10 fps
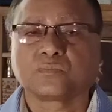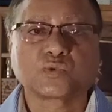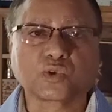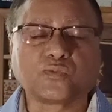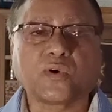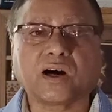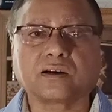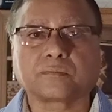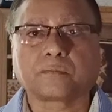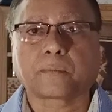So
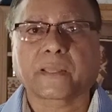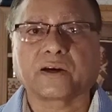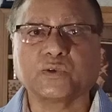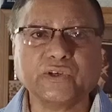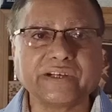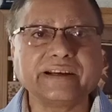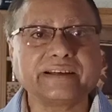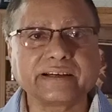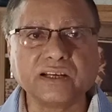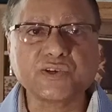far, written
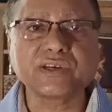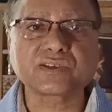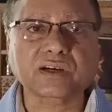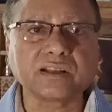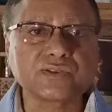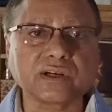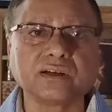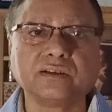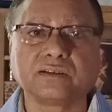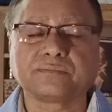English is
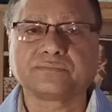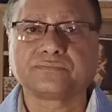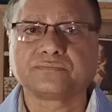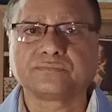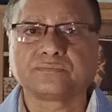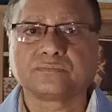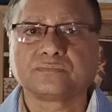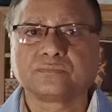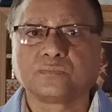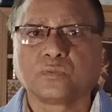concerned
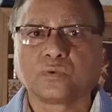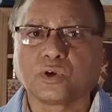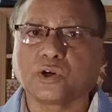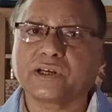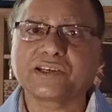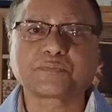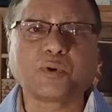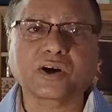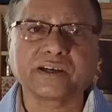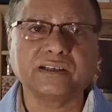or
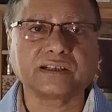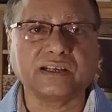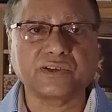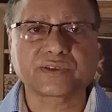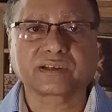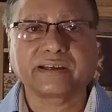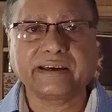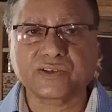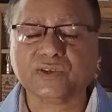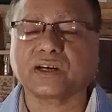spoken English
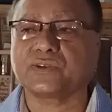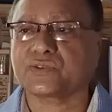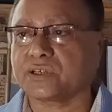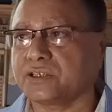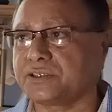is concerned.